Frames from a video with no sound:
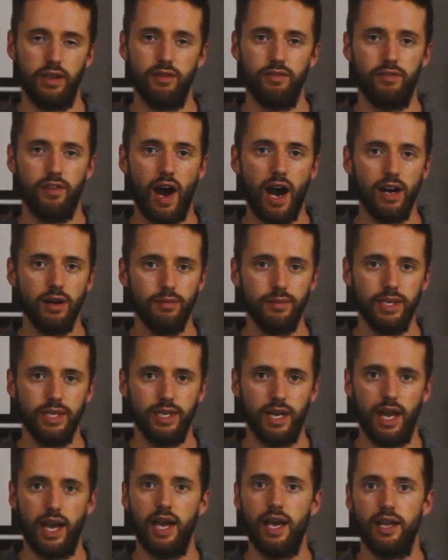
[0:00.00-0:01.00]

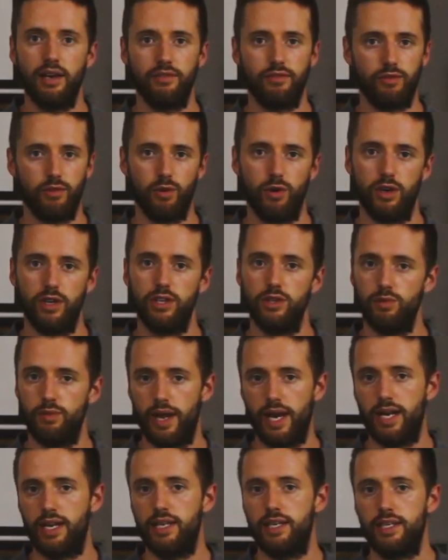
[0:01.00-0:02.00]
environment and for
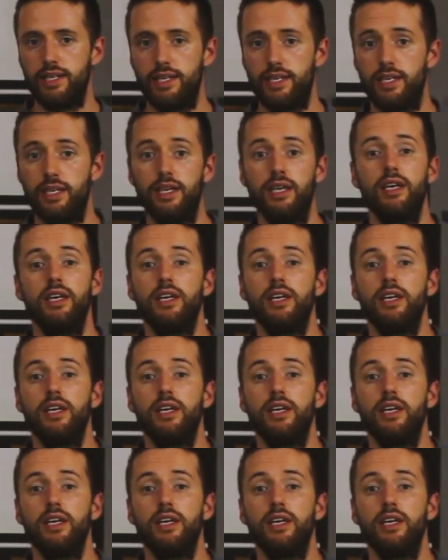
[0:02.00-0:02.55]
humanity.